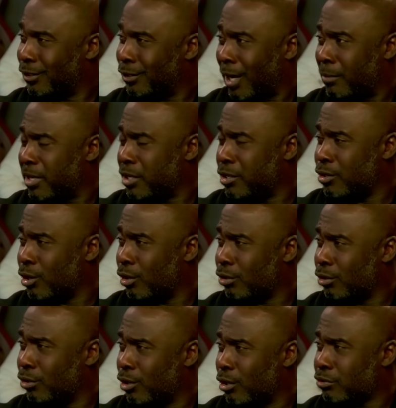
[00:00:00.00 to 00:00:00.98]
I mean, you
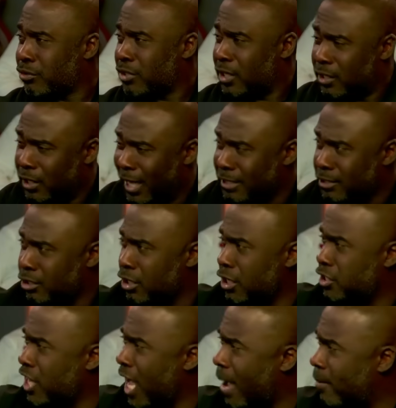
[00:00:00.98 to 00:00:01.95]
don't see as good a
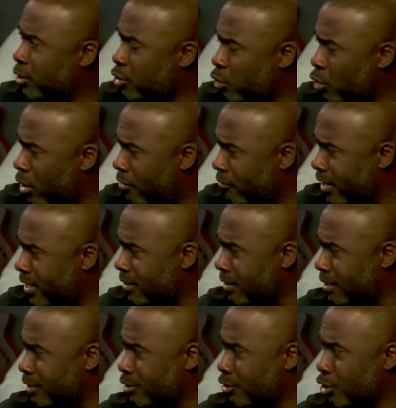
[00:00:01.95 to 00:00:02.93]
job as Troy
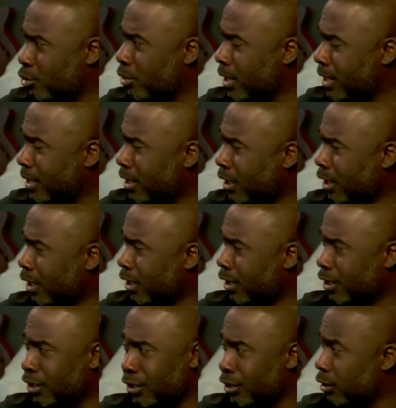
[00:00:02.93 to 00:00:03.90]
Vincent is doing.
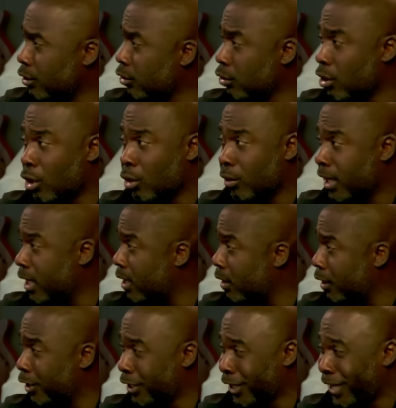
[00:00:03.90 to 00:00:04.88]
You don't hear.
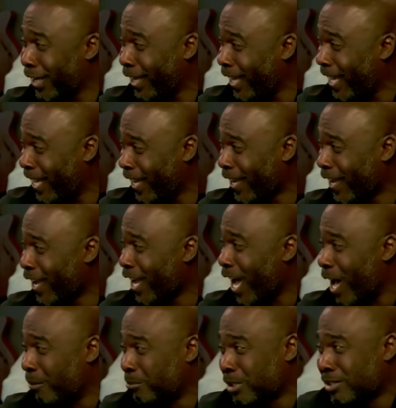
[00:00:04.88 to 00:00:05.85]

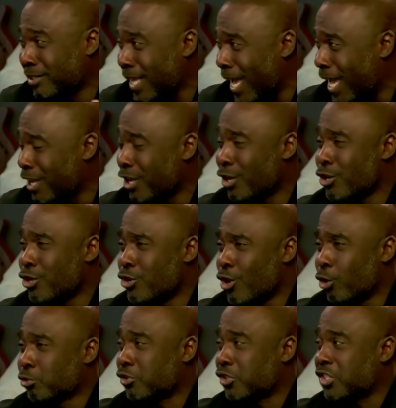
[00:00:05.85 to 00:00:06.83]
I'm just saying, you
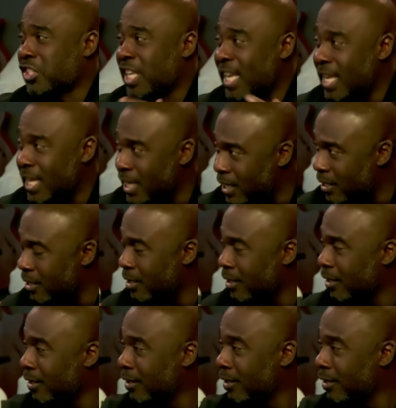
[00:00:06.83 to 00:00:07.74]
don't see.